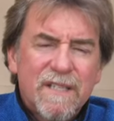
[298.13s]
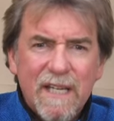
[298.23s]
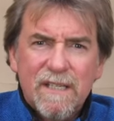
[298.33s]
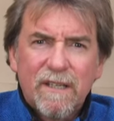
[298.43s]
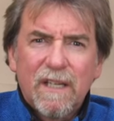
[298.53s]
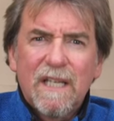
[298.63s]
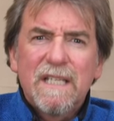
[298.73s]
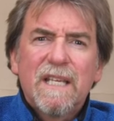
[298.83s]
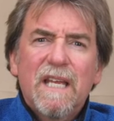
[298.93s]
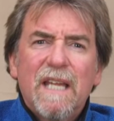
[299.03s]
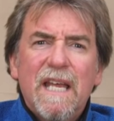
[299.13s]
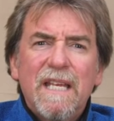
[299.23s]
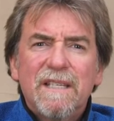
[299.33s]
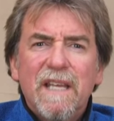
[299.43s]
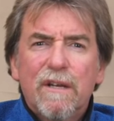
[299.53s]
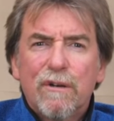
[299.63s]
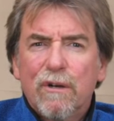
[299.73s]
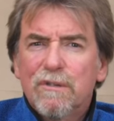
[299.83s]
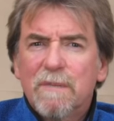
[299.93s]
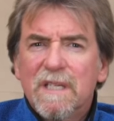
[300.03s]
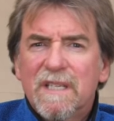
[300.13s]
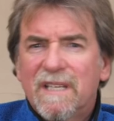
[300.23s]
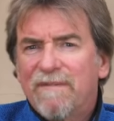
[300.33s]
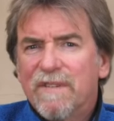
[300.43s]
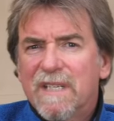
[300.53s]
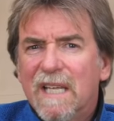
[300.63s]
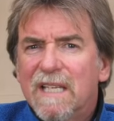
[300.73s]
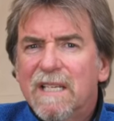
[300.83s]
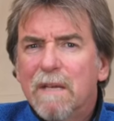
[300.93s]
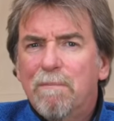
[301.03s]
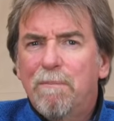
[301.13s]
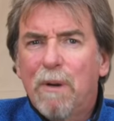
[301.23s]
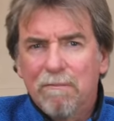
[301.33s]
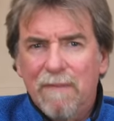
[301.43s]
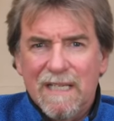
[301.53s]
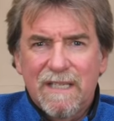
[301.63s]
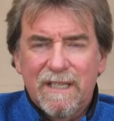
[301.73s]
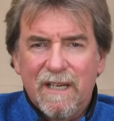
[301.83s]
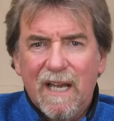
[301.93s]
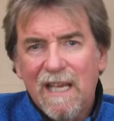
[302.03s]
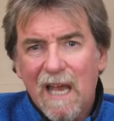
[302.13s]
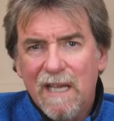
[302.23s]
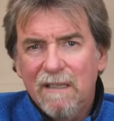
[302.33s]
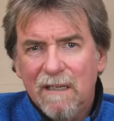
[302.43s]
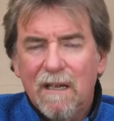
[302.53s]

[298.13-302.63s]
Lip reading: Sixth on the list then is the Crosman 760 Pumpmaster. Again,